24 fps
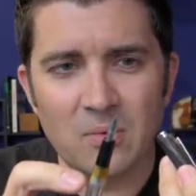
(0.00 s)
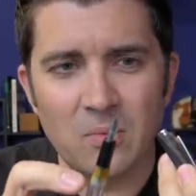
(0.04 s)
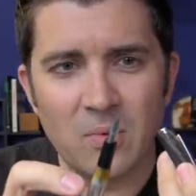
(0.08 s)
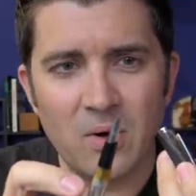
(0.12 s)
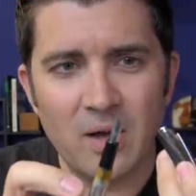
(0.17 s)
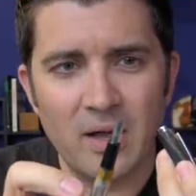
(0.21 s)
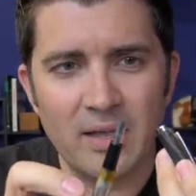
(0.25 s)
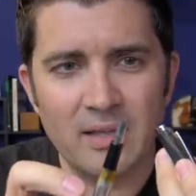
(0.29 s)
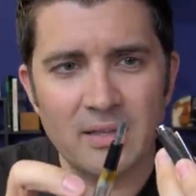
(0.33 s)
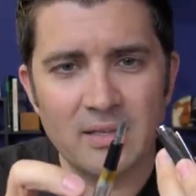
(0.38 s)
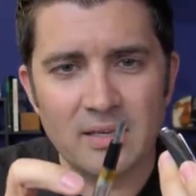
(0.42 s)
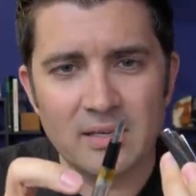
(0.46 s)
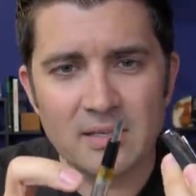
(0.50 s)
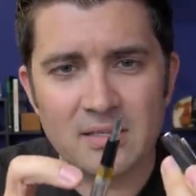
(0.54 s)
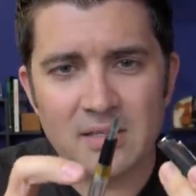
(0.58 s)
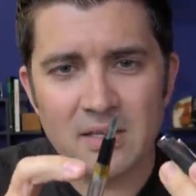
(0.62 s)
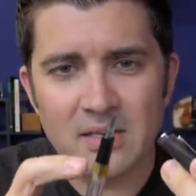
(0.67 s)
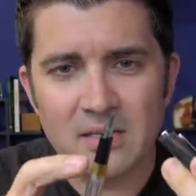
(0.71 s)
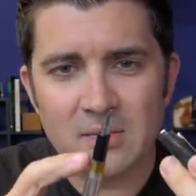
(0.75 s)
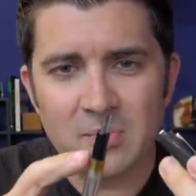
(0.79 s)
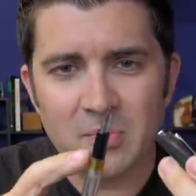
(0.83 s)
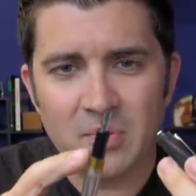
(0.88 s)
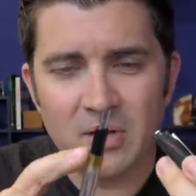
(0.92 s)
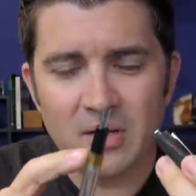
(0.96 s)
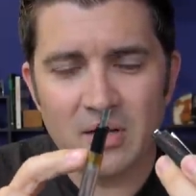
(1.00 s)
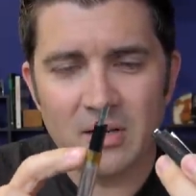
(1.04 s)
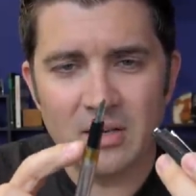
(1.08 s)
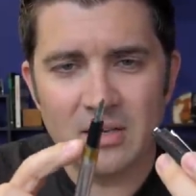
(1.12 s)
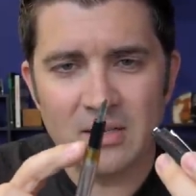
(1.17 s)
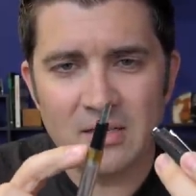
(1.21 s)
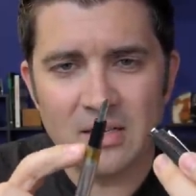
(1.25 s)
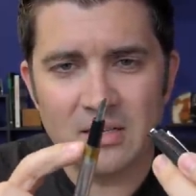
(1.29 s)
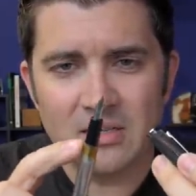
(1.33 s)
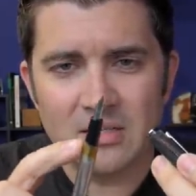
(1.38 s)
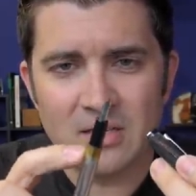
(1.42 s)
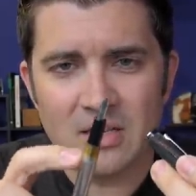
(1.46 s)
why it does this, but
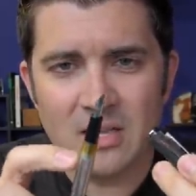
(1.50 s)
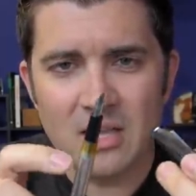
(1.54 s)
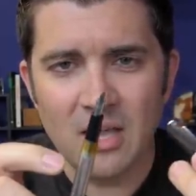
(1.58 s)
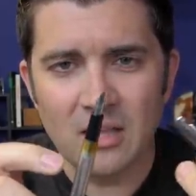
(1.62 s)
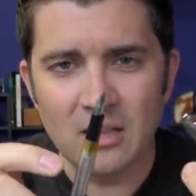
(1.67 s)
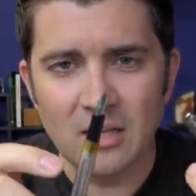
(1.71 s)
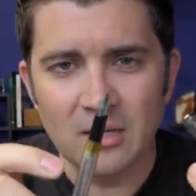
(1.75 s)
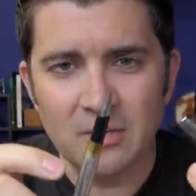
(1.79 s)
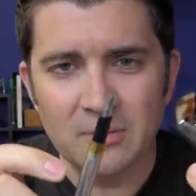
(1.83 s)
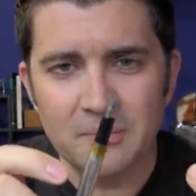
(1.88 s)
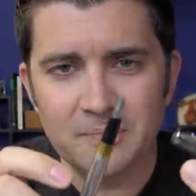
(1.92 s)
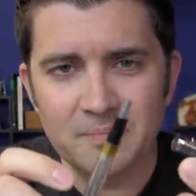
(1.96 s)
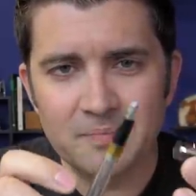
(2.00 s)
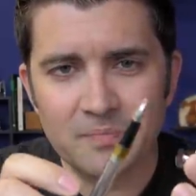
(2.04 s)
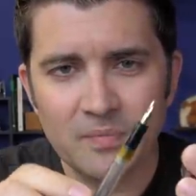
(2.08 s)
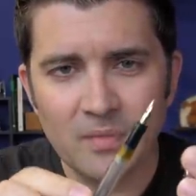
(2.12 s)
it tends to yellow.